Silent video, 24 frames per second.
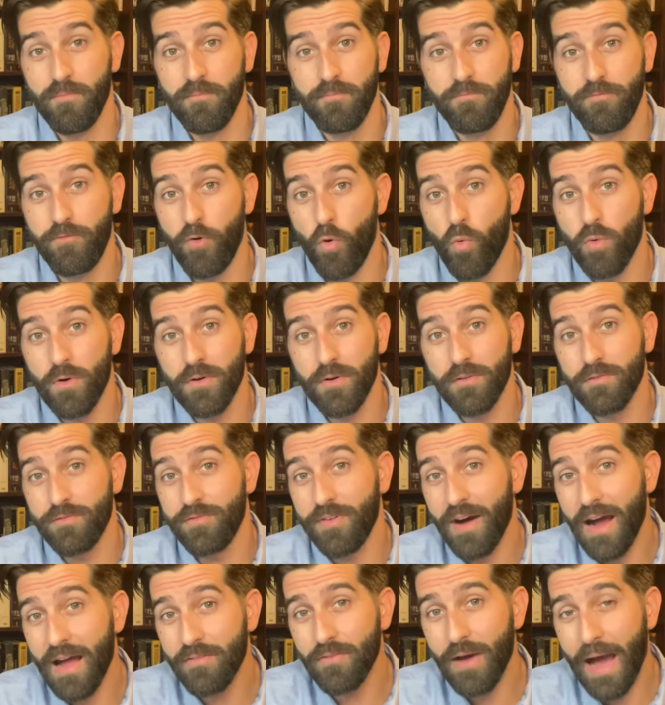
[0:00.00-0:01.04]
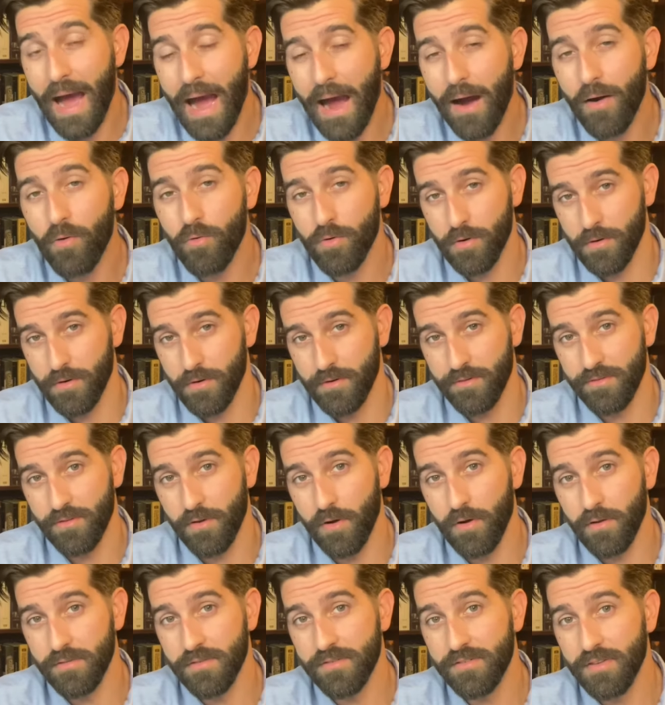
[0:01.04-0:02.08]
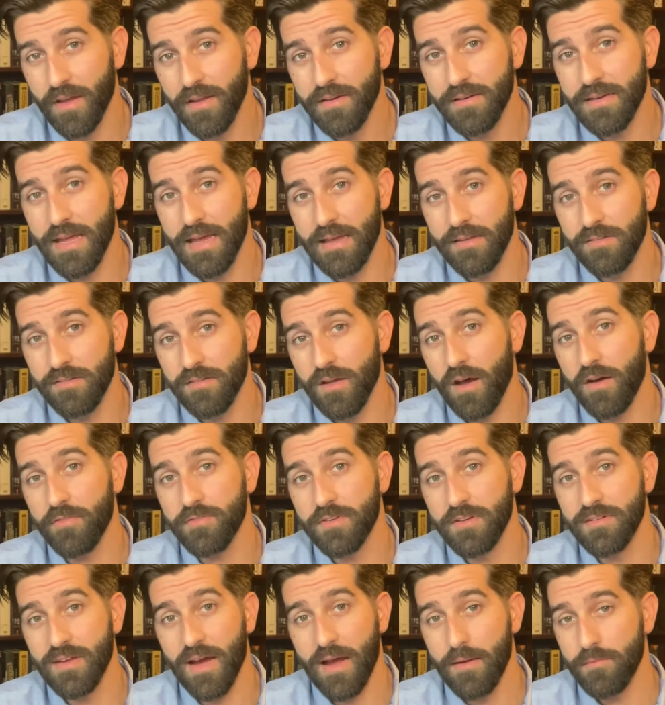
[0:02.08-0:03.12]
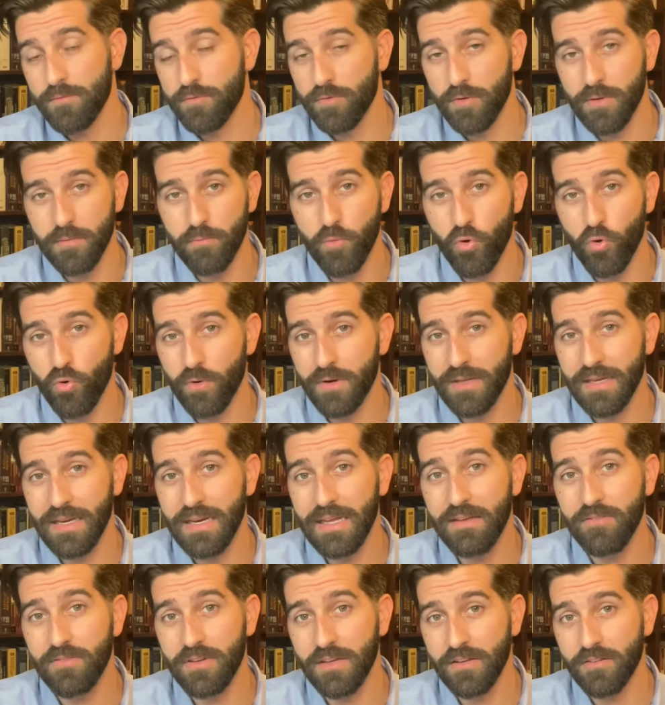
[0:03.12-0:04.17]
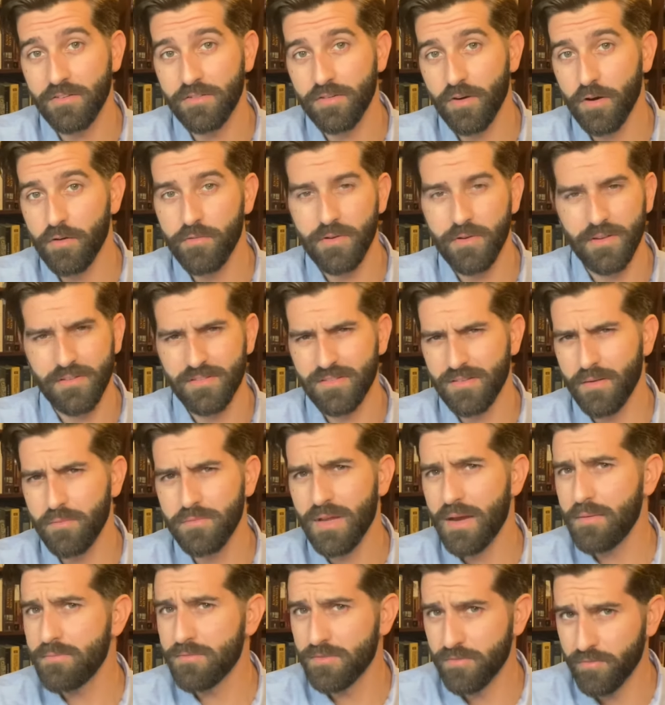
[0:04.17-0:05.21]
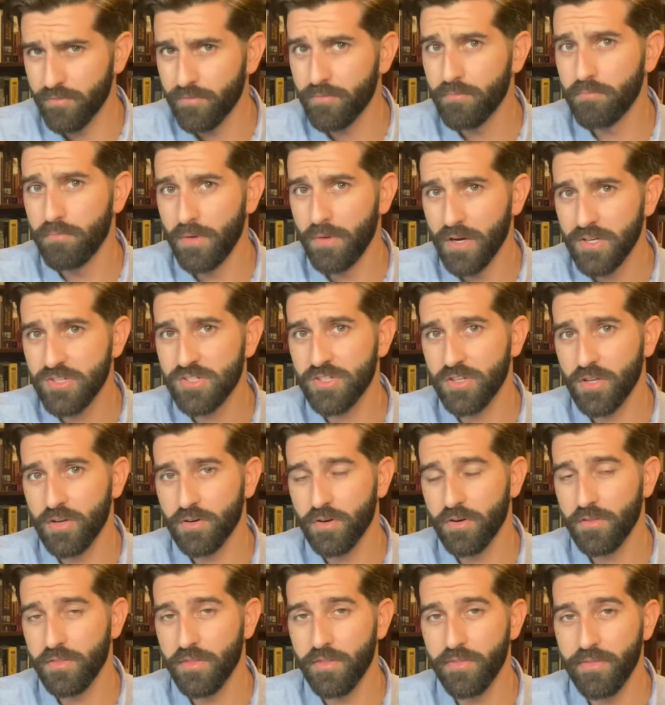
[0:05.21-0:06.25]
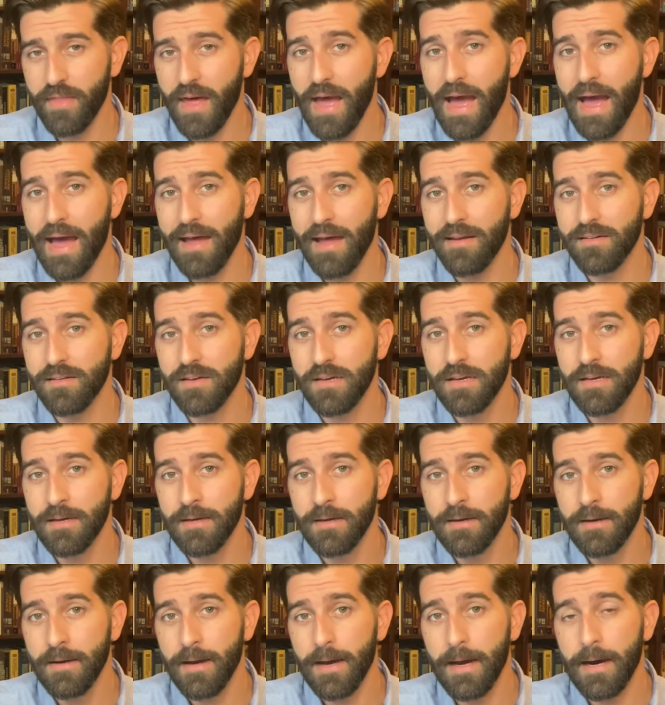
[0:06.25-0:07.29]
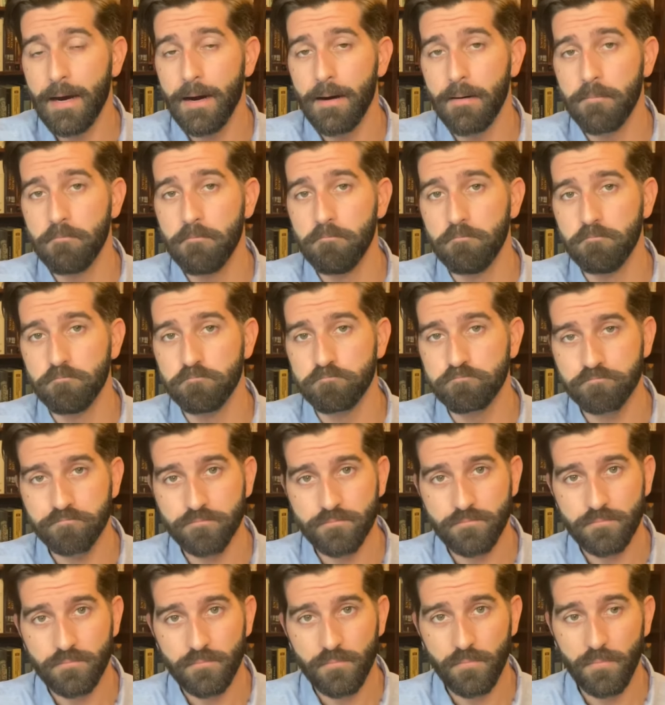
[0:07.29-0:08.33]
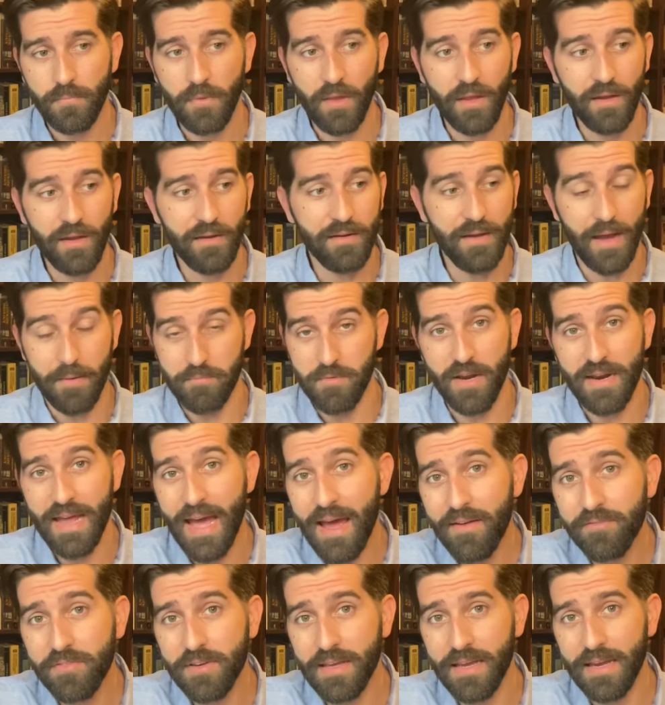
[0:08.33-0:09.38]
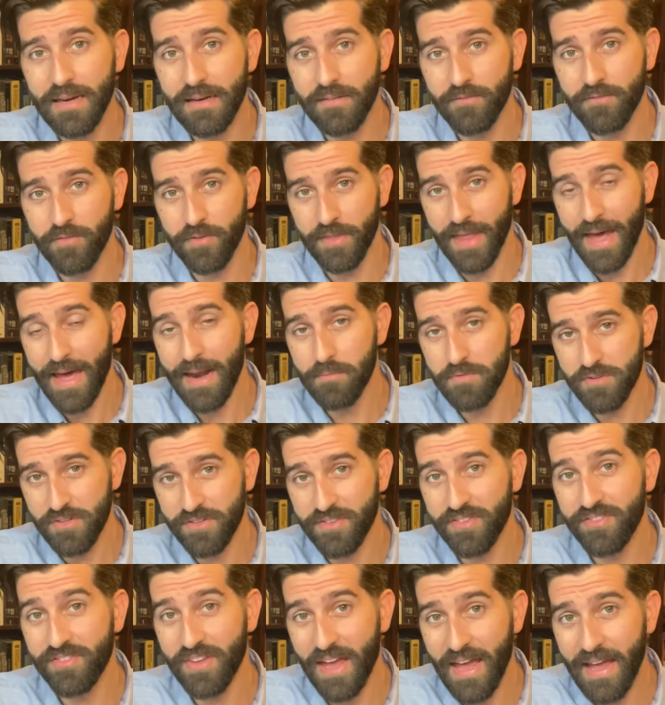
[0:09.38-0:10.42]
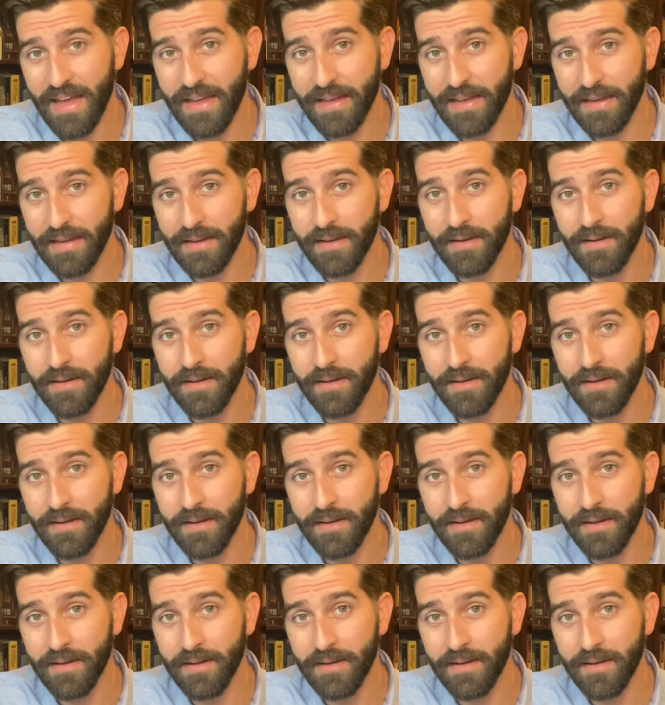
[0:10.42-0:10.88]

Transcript: four and five hours on Sundays, oftentimes with a morning and evening service, sometimes much longer than that. Um, I'm not advocating for that. I'm just saying